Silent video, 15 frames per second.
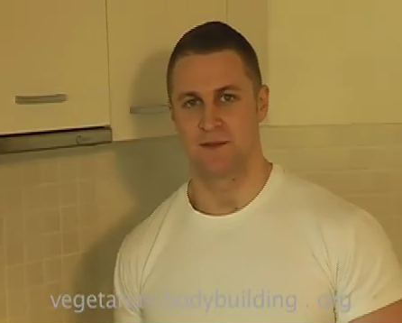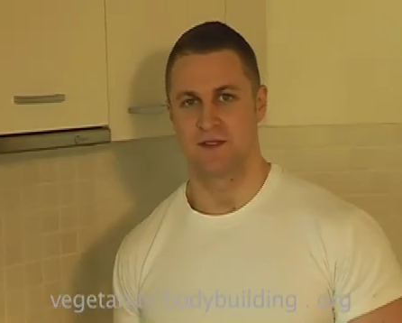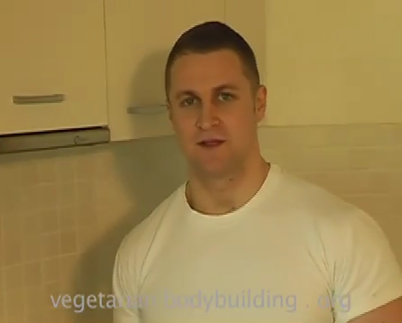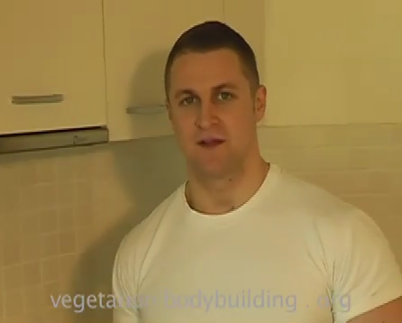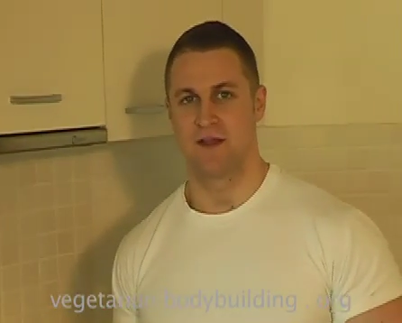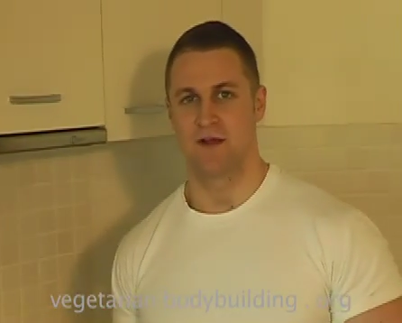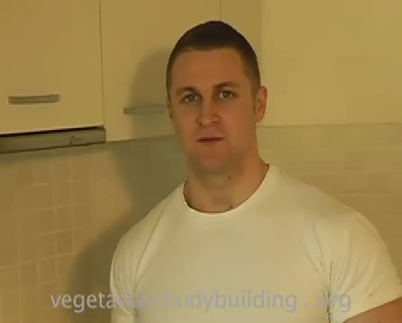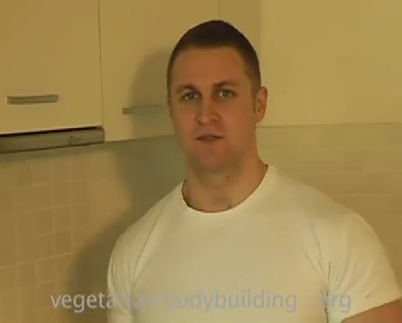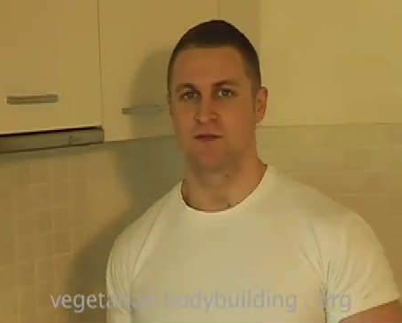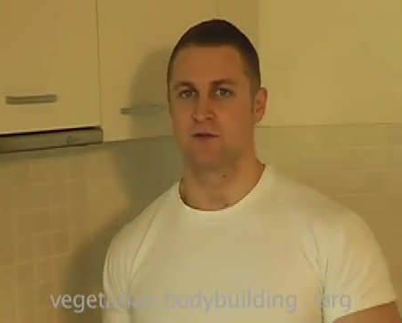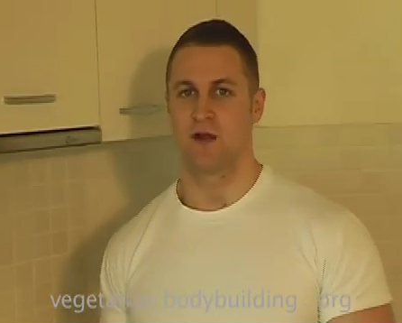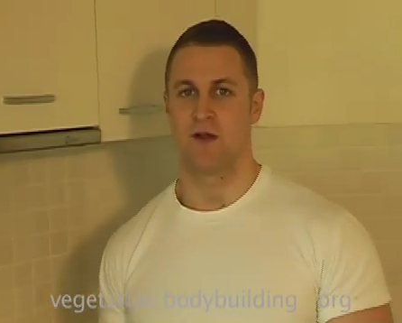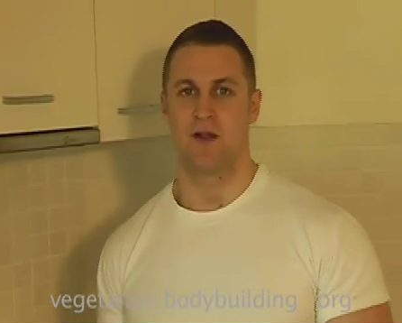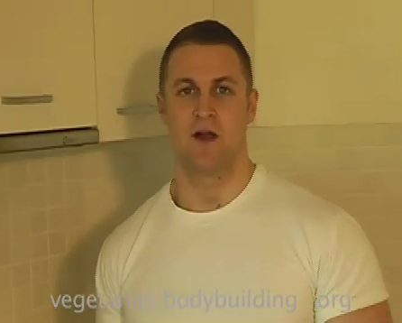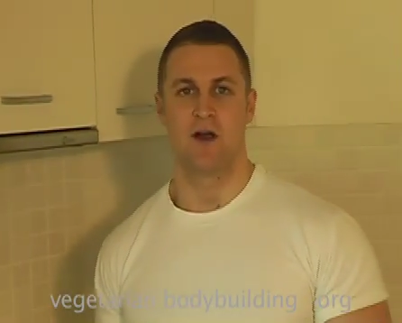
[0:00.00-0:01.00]
so they were still
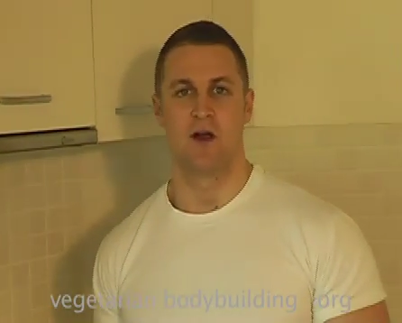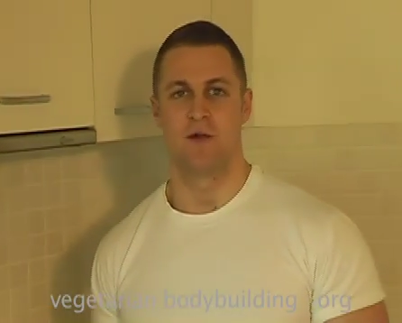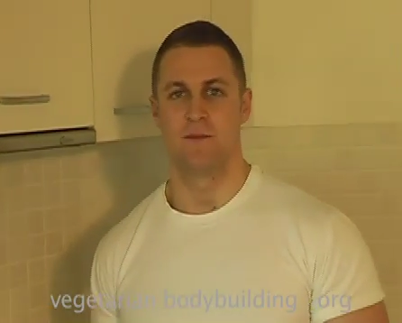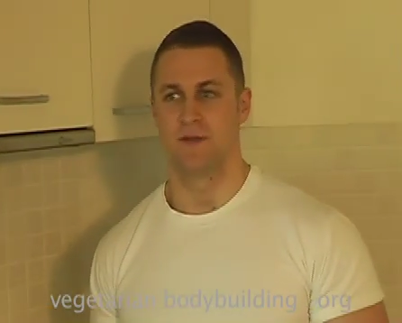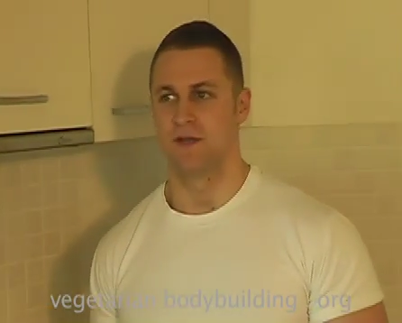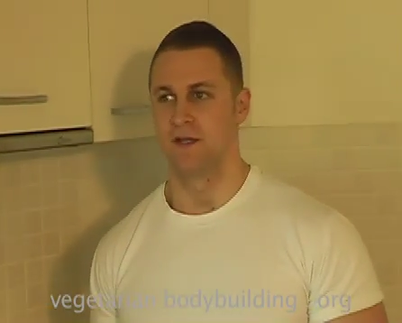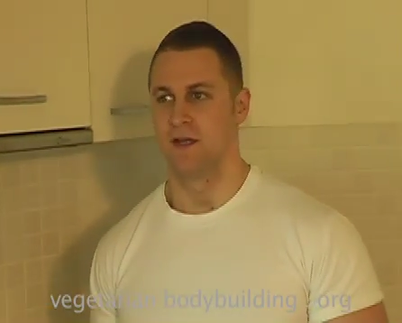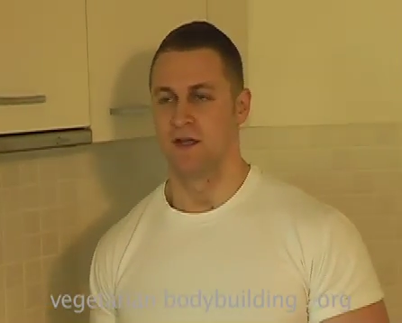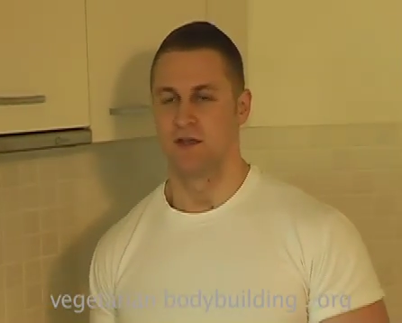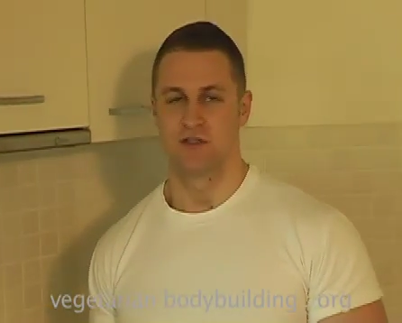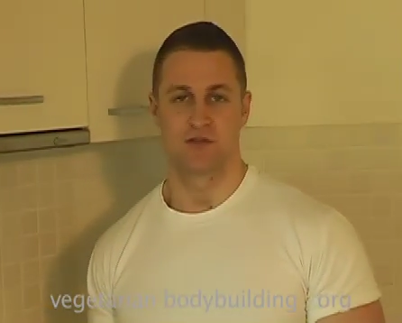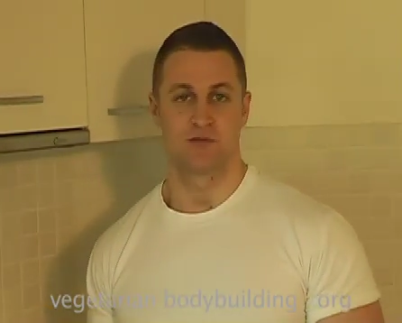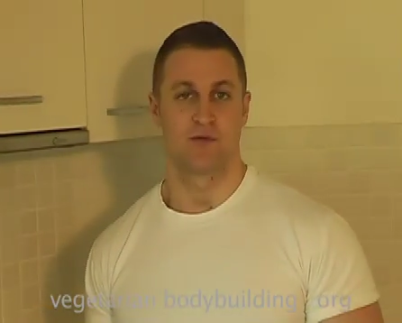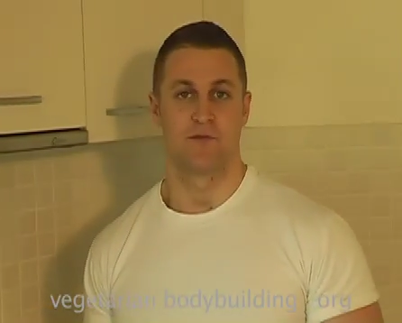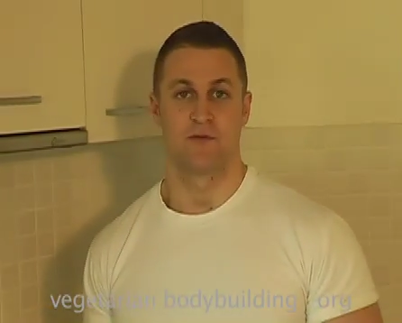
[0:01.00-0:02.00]
going home and
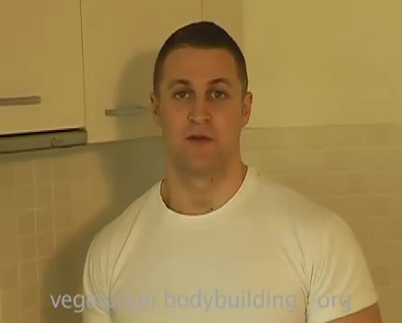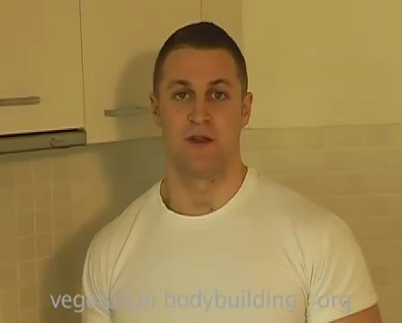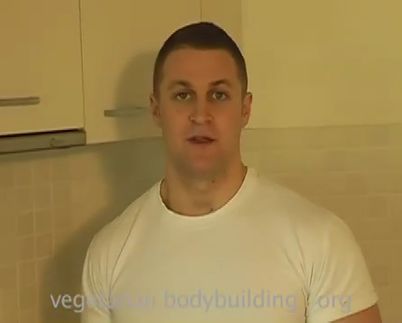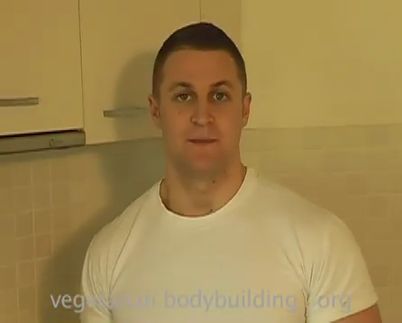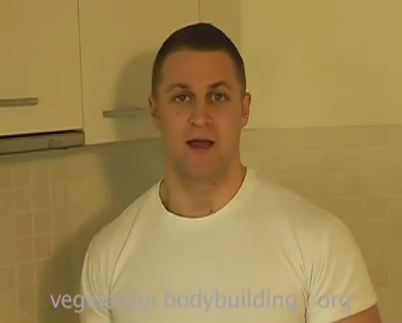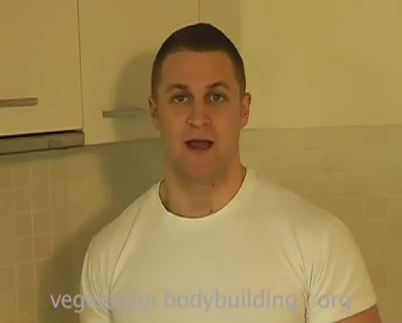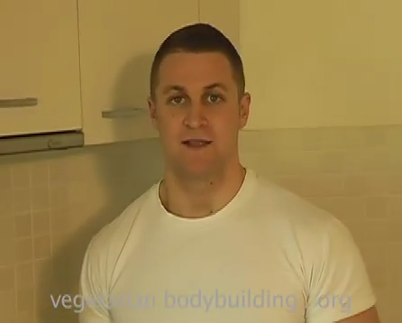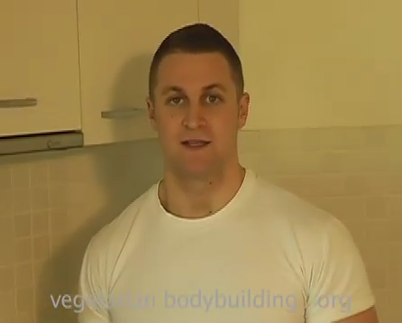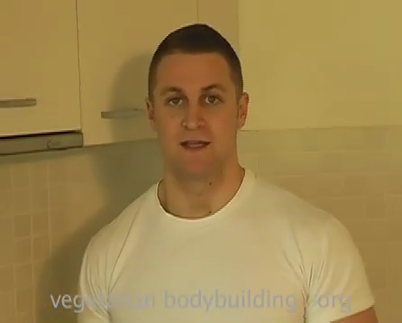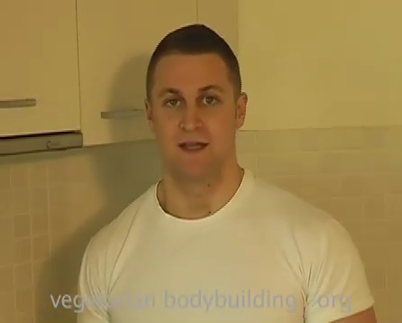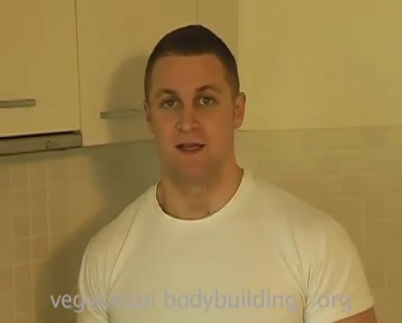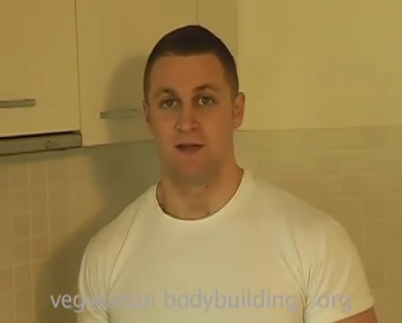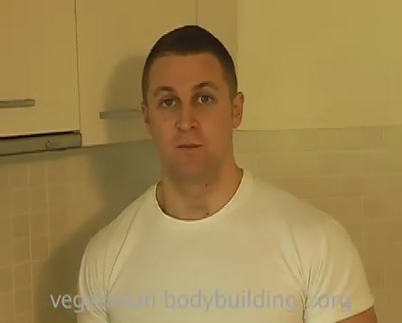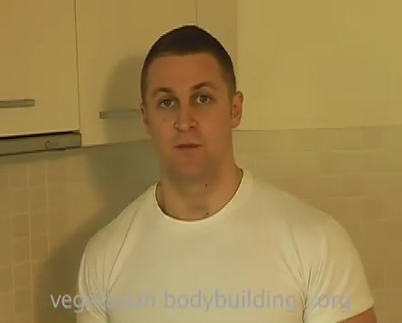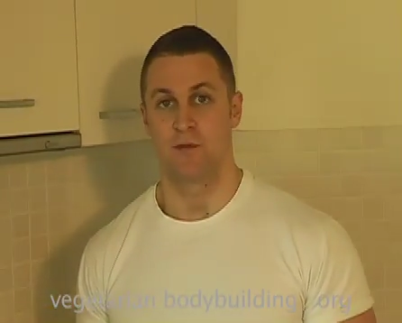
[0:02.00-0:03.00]
just reverting back to
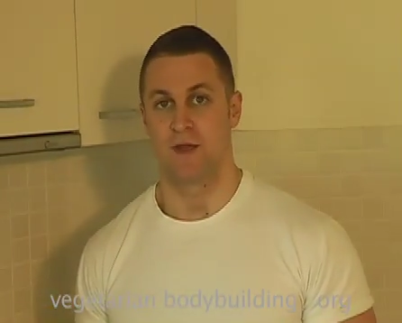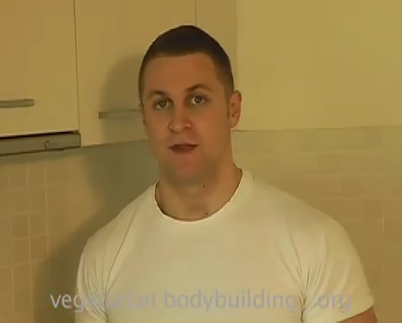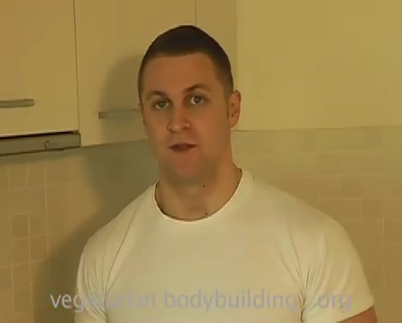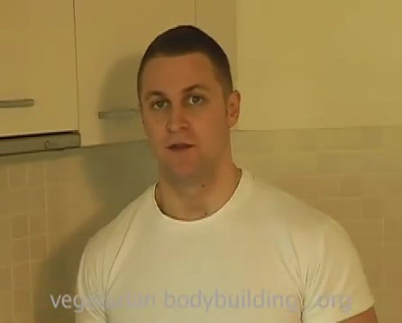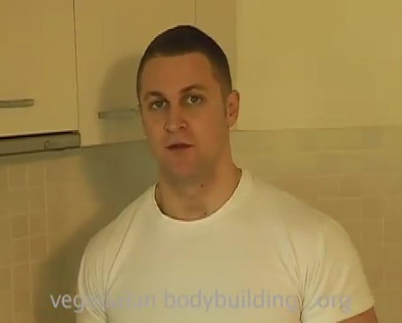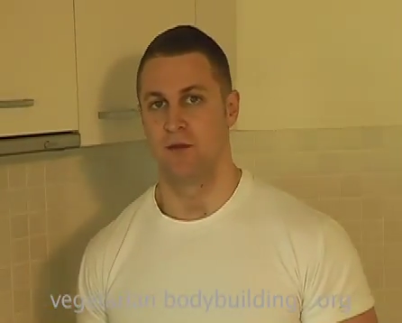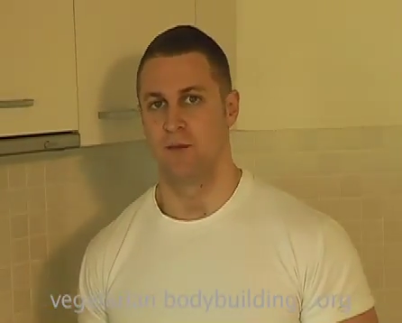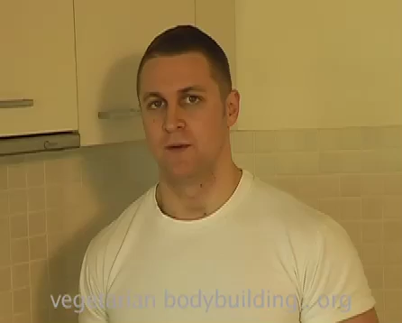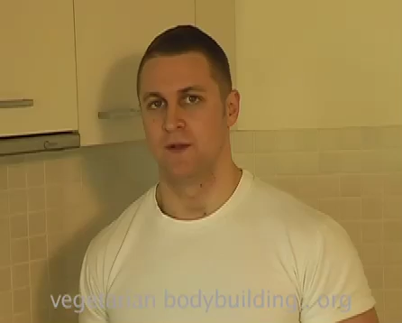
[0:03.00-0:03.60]
eating what they knew,